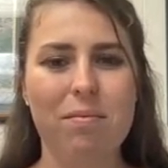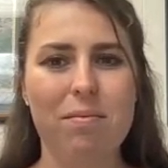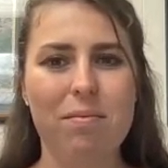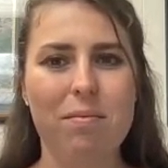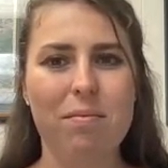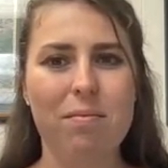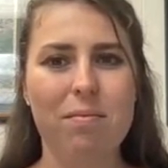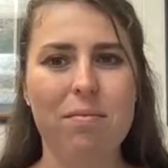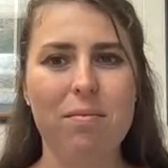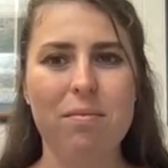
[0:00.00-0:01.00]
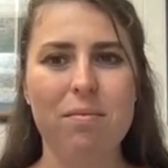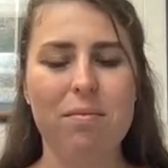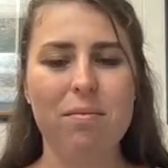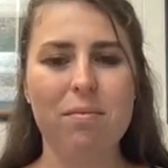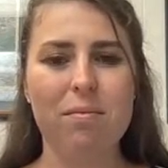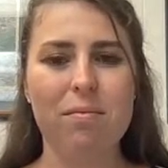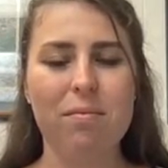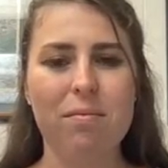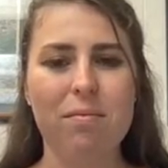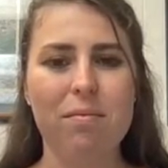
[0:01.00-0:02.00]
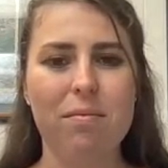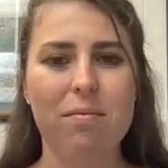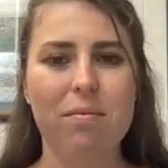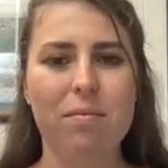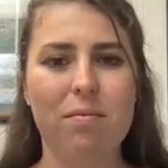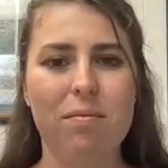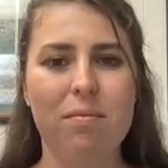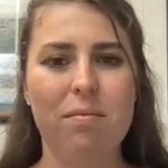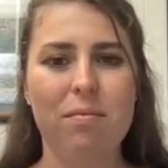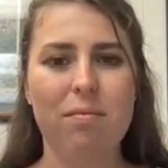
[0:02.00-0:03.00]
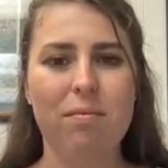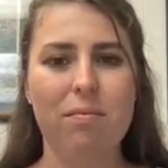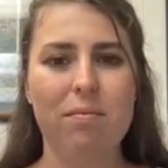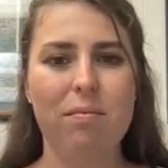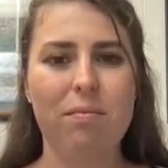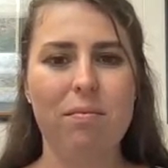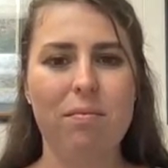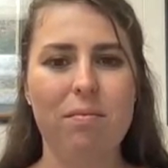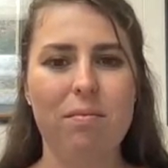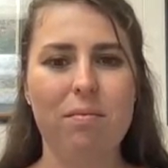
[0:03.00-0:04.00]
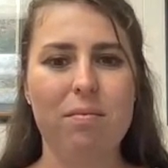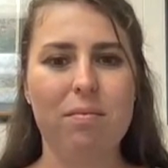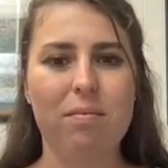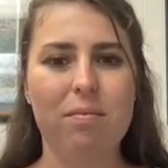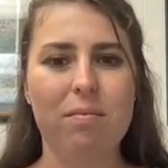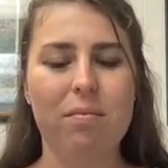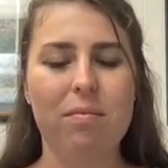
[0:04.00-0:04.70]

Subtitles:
The person shown says nothing.